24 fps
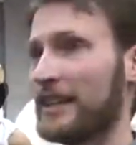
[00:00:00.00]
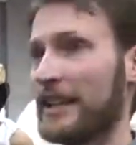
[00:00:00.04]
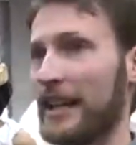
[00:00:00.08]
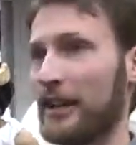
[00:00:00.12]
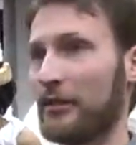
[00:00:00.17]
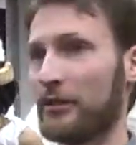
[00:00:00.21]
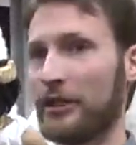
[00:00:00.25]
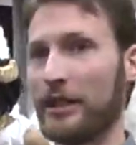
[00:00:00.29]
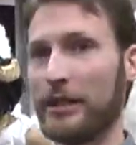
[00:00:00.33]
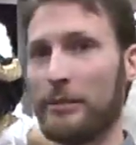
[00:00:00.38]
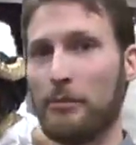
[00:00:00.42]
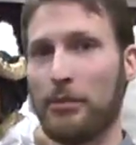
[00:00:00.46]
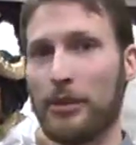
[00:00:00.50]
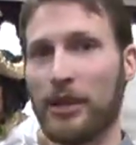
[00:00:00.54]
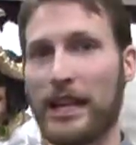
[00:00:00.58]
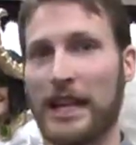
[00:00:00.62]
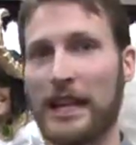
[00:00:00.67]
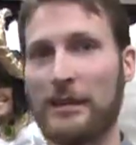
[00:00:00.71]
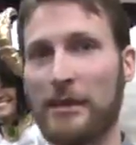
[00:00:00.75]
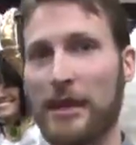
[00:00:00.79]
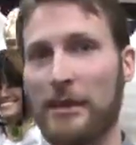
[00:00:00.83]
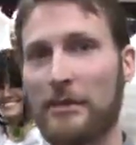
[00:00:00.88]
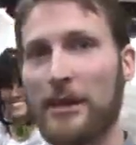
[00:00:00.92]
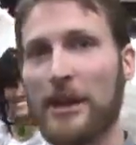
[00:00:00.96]
Can't really
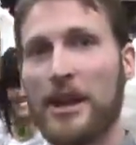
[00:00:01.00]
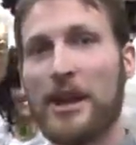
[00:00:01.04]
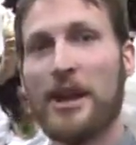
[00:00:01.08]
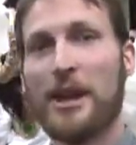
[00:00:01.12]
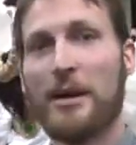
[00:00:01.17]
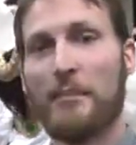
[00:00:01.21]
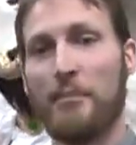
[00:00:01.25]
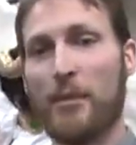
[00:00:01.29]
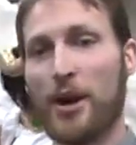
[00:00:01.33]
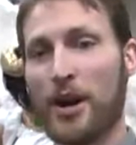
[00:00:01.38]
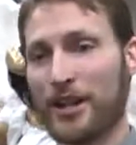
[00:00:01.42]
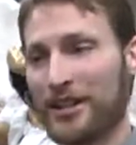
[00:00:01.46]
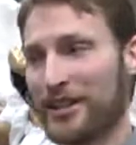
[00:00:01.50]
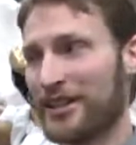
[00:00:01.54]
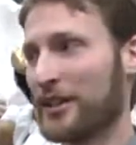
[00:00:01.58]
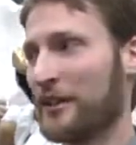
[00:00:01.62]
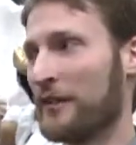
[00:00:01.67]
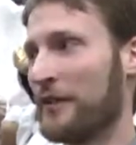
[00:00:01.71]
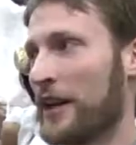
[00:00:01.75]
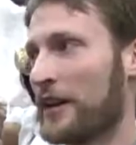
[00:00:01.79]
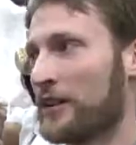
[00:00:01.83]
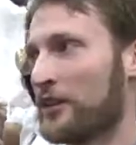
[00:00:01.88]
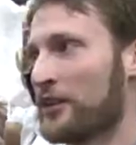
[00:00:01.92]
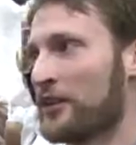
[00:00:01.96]
blame him. Marc
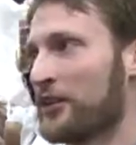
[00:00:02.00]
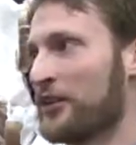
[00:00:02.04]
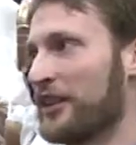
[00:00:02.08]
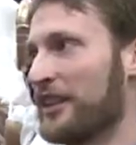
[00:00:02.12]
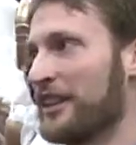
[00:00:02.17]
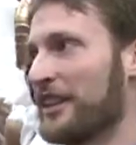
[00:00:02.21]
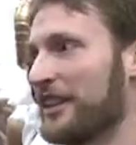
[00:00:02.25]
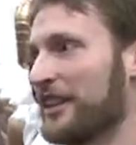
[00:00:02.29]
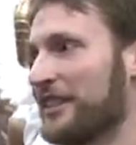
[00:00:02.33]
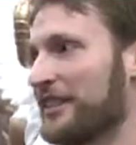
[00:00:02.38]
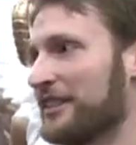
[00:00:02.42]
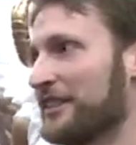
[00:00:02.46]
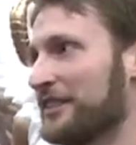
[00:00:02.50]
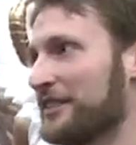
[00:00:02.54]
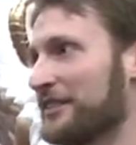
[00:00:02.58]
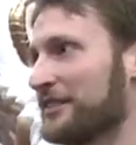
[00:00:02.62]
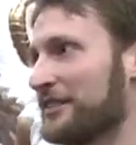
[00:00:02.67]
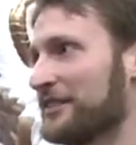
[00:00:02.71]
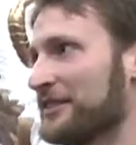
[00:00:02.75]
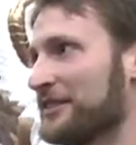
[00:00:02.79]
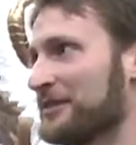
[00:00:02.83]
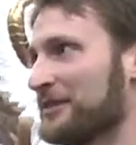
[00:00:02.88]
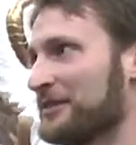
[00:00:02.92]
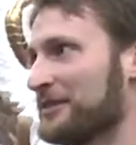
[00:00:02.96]
Silvestri.
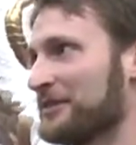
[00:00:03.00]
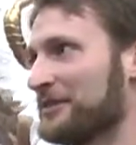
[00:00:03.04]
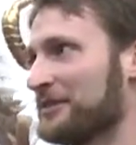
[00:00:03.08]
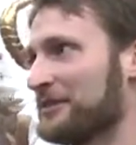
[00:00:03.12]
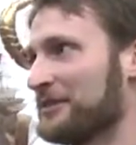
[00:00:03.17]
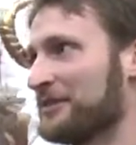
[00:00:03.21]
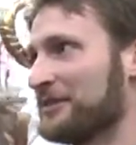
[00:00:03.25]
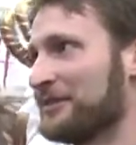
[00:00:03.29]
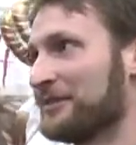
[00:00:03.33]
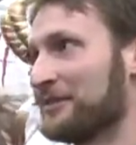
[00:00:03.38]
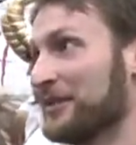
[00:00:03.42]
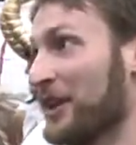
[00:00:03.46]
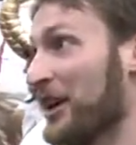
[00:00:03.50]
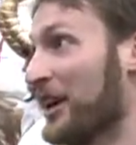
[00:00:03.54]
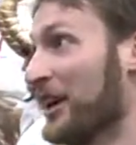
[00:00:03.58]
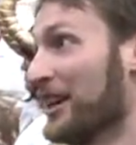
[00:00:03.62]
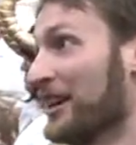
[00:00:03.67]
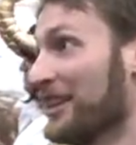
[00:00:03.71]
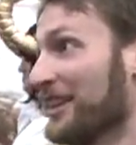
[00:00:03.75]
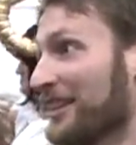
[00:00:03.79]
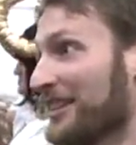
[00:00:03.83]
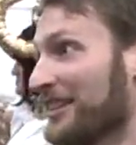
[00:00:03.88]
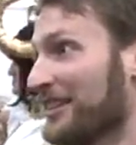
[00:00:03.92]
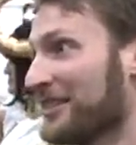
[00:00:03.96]
What? Huh?